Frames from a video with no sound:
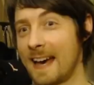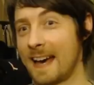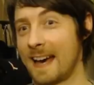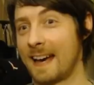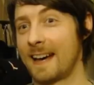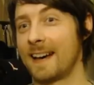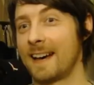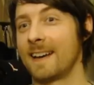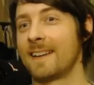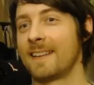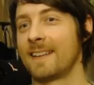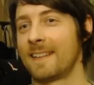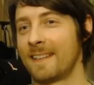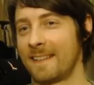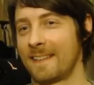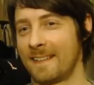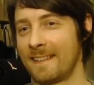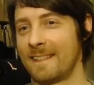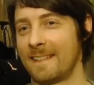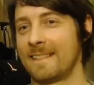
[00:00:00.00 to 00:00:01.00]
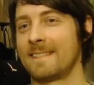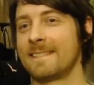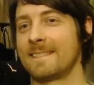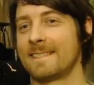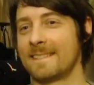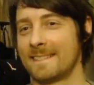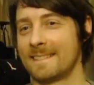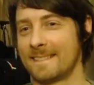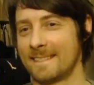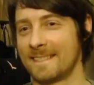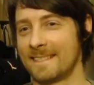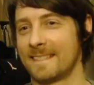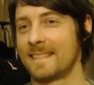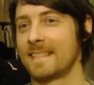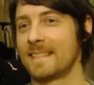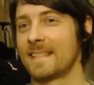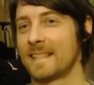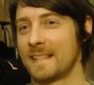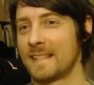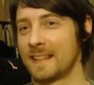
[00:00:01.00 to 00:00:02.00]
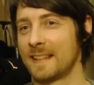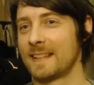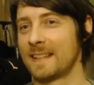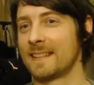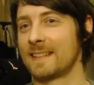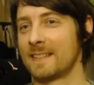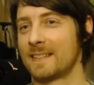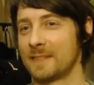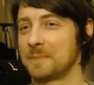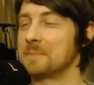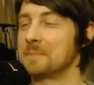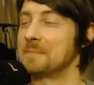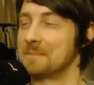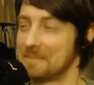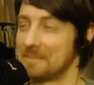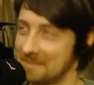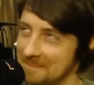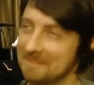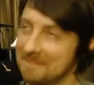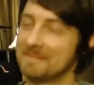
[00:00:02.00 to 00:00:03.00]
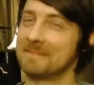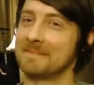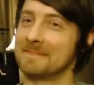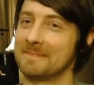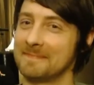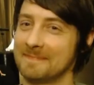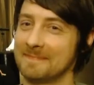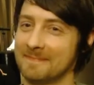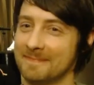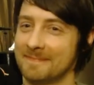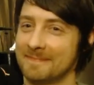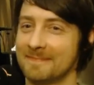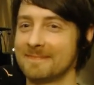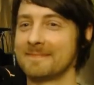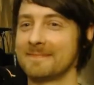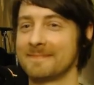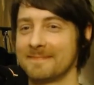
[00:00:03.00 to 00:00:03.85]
goes like from It's Oh So Quiet, and then she's